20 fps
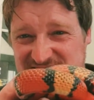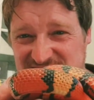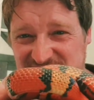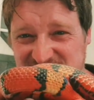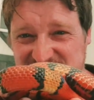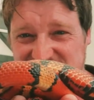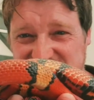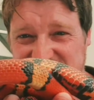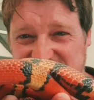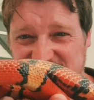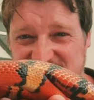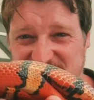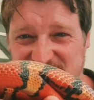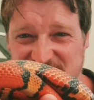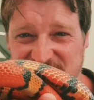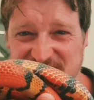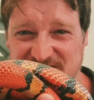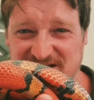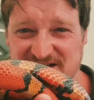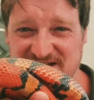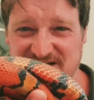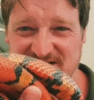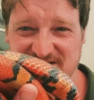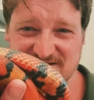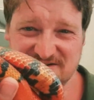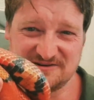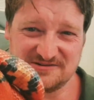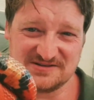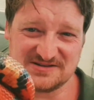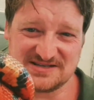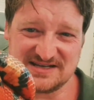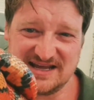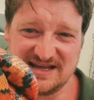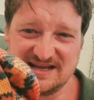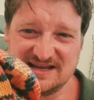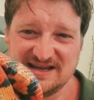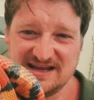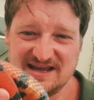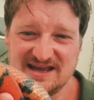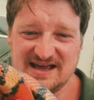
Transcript: looks like a coral snake,